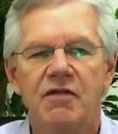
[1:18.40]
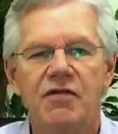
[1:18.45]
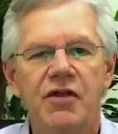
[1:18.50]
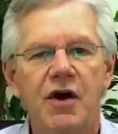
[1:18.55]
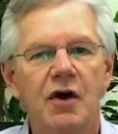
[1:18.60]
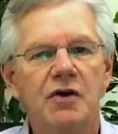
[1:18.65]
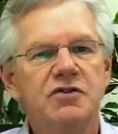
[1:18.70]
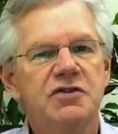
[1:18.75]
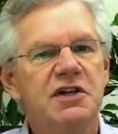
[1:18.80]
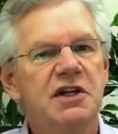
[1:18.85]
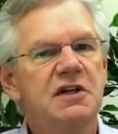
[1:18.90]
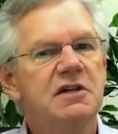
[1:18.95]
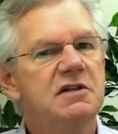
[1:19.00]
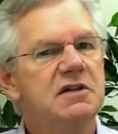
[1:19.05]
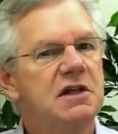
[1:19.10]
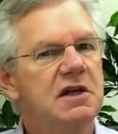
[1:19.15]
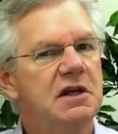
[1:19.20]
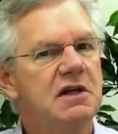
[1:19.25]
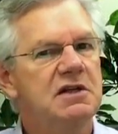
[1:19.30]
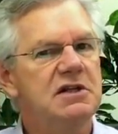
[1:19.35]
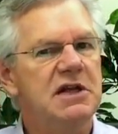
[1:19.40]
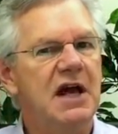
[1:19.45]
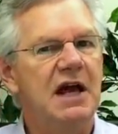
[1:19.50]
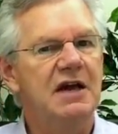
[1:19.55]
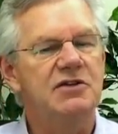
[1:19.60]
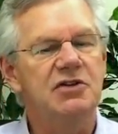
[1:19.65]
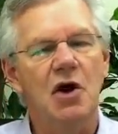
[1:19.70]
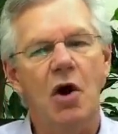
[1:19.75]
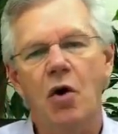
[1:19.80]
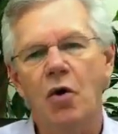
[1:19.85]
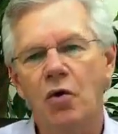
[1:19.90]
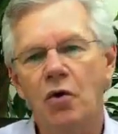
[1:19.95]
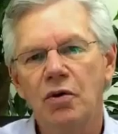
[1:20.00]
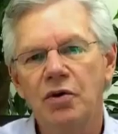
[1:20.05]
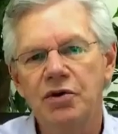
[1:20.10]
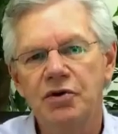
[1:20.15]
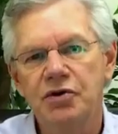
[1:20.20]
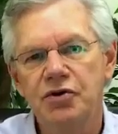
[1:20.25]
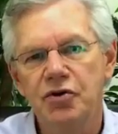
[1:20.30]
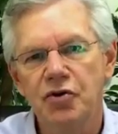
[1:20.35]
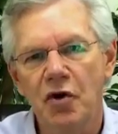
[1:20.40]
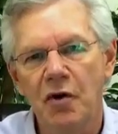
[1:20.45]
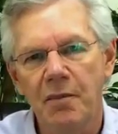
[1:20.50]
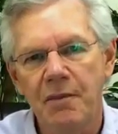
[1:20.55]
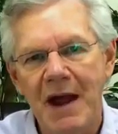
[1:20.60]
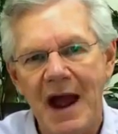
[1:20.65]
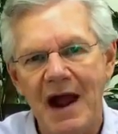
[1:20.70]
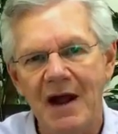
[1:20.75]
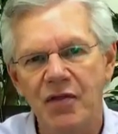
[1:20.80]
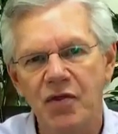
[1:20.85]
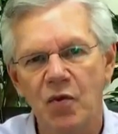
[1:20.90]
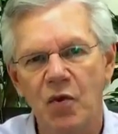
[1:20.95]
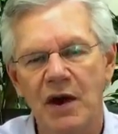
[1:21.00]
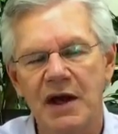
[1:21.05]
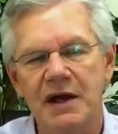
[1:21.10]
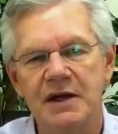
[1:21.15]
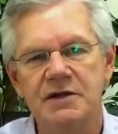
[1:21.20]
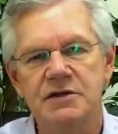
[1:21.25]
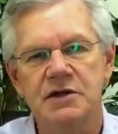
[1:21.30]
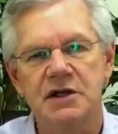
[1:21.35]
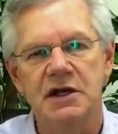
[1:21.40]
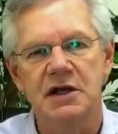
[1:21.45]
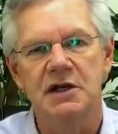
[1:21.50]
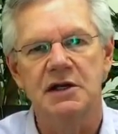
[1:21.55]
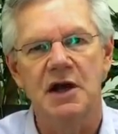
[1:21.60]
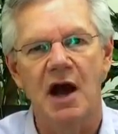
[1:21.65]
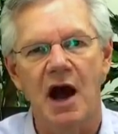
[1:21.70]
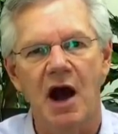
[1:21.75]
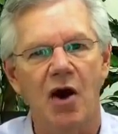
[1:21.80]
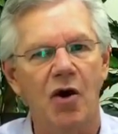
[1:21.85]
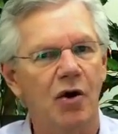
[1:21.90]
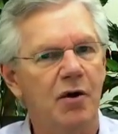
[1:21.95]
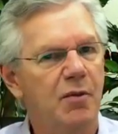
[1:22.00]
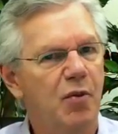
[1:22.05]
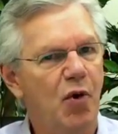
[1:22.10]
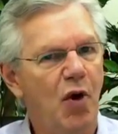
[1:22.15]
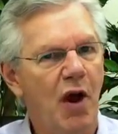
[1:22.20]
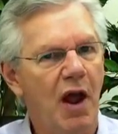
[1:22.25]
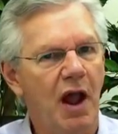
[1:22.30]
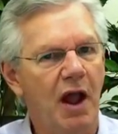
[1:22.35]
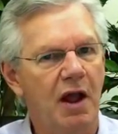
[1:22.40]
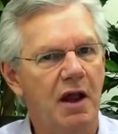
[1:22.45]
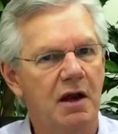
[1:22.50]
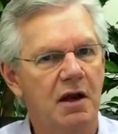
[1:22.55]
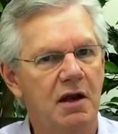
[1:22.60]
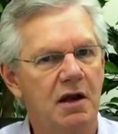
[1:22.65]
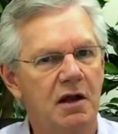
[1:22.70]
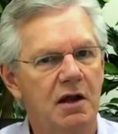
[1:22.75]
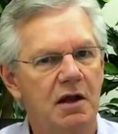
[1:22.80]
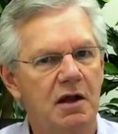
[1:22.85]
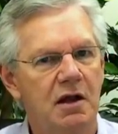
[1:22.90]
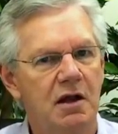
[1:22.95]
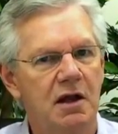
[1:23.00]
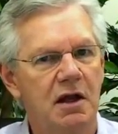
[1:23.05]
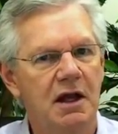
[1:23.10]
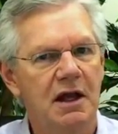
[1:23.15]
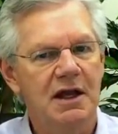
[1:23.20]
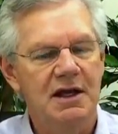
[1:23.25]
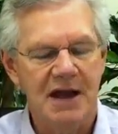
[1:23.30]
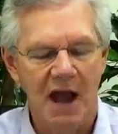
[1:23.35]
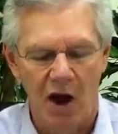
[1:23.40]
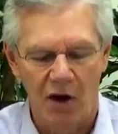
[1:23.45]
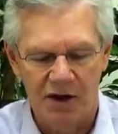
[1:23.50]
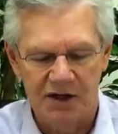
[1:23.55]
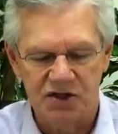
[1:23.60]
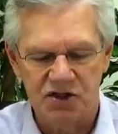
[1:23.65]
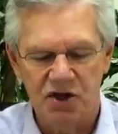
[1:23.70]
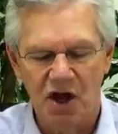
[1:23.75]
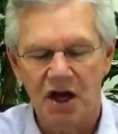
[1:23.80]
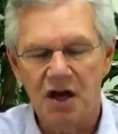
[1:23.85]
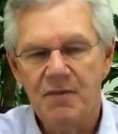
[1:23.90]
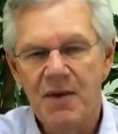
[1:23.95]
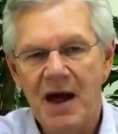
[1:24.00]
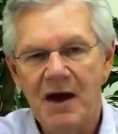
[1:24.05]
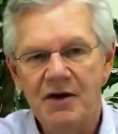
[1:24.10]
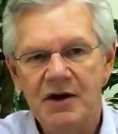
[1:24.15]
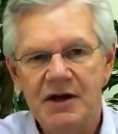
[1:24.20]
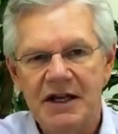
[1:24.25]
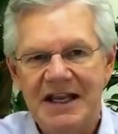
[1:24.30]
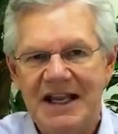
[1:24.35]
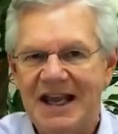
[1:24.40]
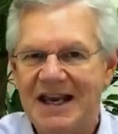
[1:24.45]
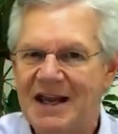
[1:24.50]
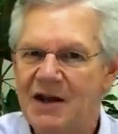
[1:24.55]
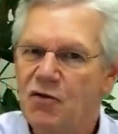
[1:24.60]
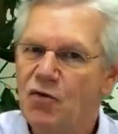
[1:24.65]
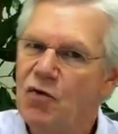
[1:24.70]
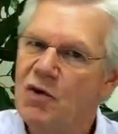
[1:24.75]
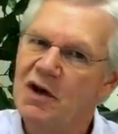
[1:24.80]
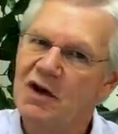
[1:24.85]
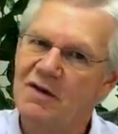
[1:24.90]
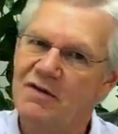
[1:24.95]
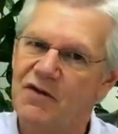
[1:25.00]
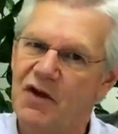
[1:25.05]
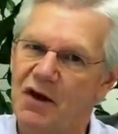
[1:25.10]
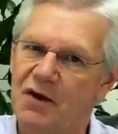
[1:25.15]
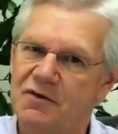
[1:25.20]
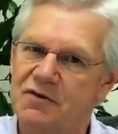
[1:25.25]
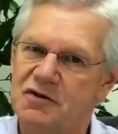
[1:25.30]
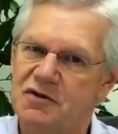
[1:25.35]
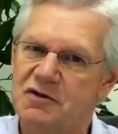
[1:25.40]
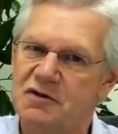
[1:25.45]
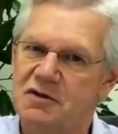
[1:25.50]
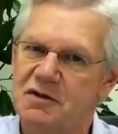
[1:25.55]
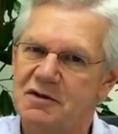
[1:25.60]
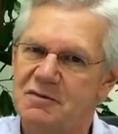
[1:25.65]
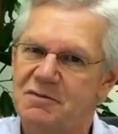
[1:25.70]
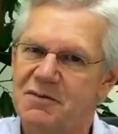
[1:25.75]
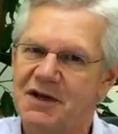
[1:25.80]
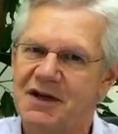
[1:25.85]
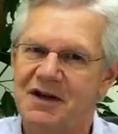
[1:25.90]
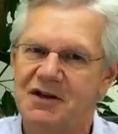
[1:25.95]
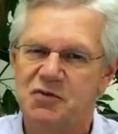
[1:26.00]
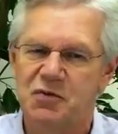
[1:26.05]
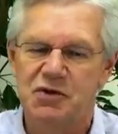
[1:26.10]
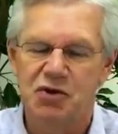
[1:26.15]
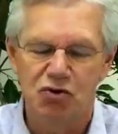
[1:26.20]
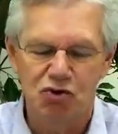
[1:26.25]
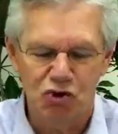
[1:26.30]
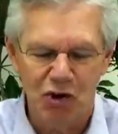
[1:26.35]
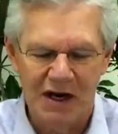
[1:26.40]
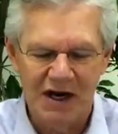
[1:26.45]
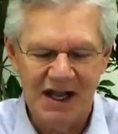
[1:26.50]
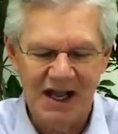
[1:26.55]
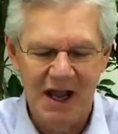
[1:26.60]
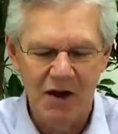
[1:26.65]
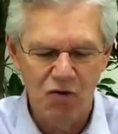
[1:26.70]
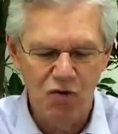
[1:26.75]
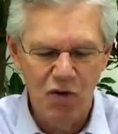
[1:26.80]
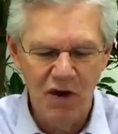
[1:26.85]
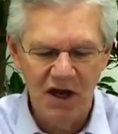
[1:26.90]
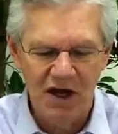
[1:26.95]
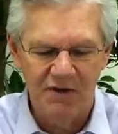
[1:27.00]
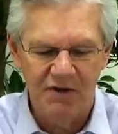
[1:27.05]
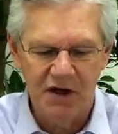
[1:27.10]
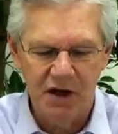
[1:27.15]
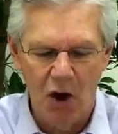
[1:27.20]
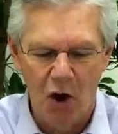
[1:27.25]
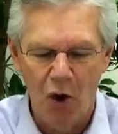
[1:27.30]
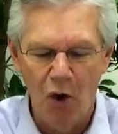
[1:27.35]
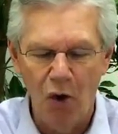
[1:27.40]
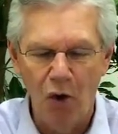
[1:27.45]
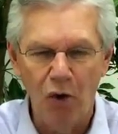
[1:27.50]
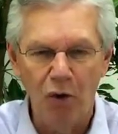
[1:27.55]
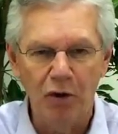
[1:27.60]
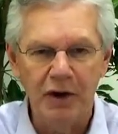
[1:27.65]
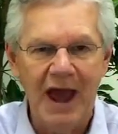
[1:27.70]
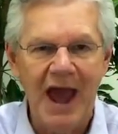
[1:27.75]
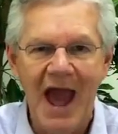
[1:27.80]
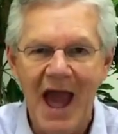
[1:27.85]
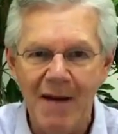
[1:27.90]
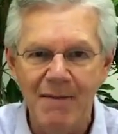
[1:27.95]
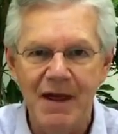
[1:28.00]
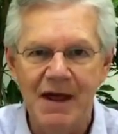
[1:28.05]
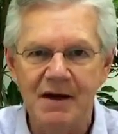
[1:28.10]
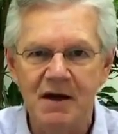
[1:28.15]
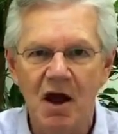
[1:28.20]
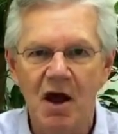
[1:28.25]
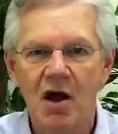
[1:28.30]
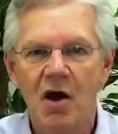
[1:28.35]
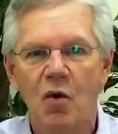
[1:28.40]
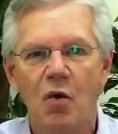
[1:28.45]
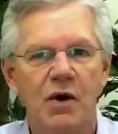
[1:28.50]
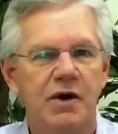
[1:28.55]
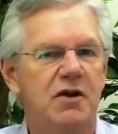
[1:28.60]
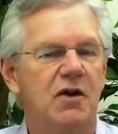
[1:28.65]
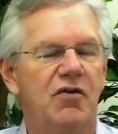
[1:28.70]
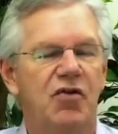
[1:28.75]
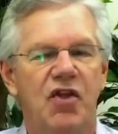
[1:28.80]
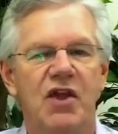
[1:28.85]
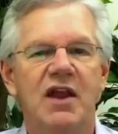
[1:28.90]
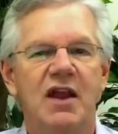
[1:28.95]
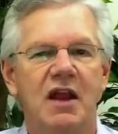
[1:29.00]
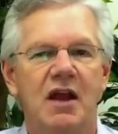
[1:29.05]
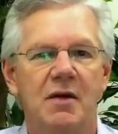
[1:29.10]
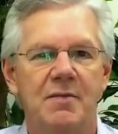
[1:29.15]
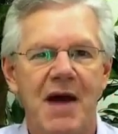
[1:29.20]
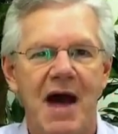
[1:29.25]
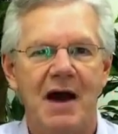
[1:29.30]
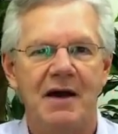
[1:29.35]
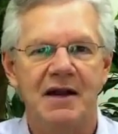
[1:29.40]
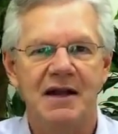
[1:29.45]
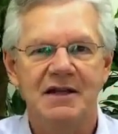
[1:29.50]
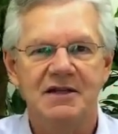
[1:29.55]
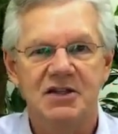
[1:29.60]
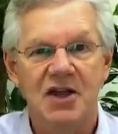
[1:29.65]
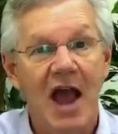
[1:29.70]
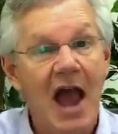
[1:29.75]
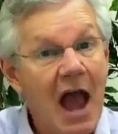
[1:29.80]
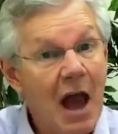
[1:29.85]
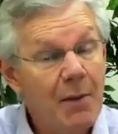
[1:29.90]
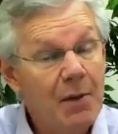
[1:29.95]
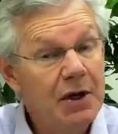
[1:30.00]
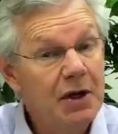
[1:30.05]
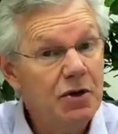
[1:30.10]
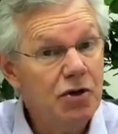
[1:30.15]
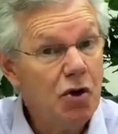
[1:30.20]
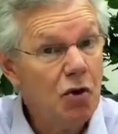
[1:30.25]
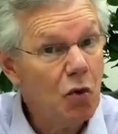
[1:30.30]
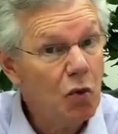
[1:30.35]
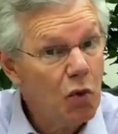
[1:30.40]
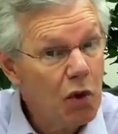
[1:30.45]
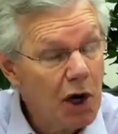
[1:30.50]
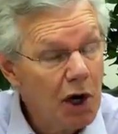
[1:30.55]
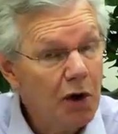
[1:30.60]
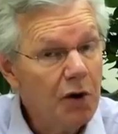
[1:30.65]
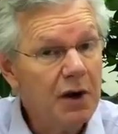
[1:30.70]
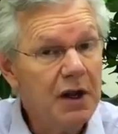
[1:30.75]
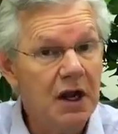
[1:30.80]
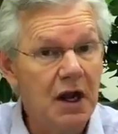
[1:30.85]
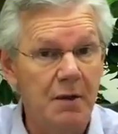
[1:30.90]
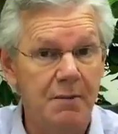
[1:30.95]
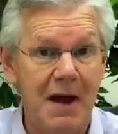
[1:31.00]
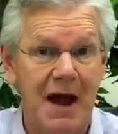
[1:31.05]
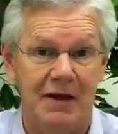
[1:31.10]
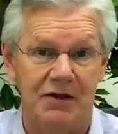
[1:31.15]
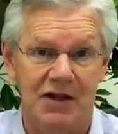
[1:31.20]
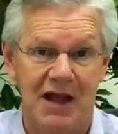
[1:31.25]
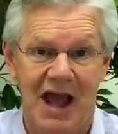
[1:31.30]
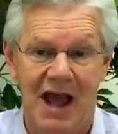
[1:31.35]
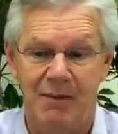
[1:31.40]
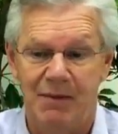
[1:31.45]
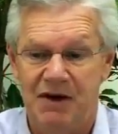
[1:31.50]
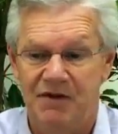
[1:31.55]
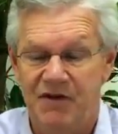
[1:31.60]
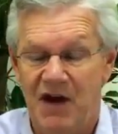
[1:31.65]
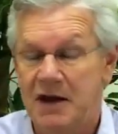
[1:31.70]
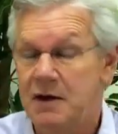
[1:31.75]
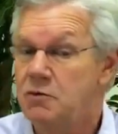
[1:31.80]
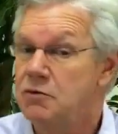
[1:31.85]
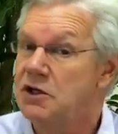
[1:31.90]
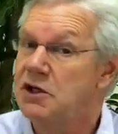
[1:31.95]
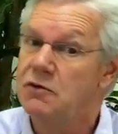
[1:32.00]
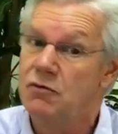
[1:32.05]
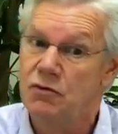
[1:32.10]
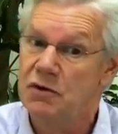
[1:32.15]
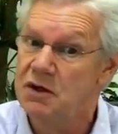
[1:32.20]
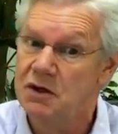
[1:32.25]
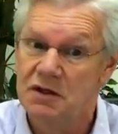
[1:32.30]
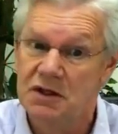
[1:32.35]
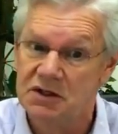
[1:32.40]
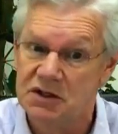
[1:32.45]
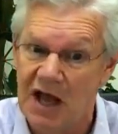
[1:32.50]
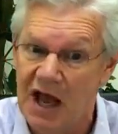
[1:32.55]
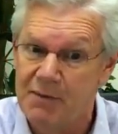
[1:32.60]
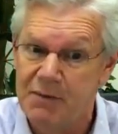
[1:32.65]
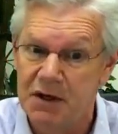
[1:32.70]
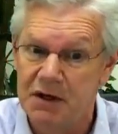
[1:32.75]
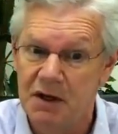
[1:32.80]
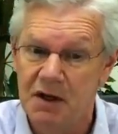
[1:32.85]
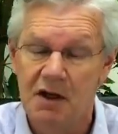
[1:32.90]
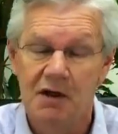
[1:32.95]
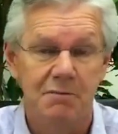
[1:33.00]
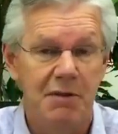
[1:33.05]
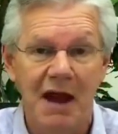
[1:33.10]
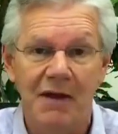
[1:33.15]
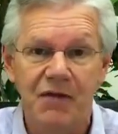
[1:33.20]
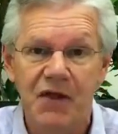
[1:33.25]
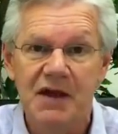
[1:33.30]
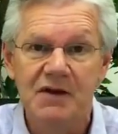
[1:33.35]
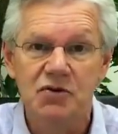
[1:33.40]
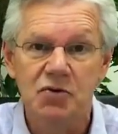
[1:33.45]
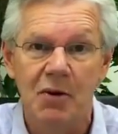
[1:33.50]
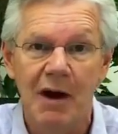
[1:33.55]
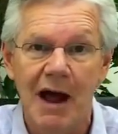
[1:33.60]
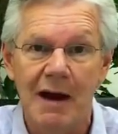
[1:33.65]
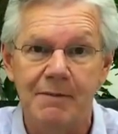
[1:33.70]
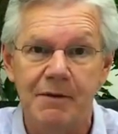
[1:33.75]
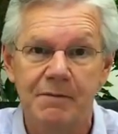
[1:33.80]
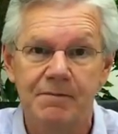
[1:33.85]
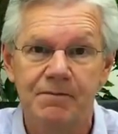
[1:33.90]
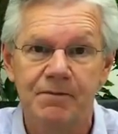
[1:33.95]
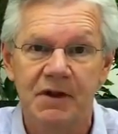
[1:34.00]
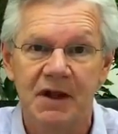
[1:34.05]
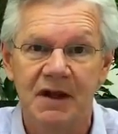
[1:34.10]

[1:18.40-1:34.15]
Those exist as old neural pathways in our brain. Now, it's not about getting rid of those, because when you try to get rid of an old habit, what you're thinking about is the habit and you're worrying about the habit. If I don't get rid of this habit, bad things will happen.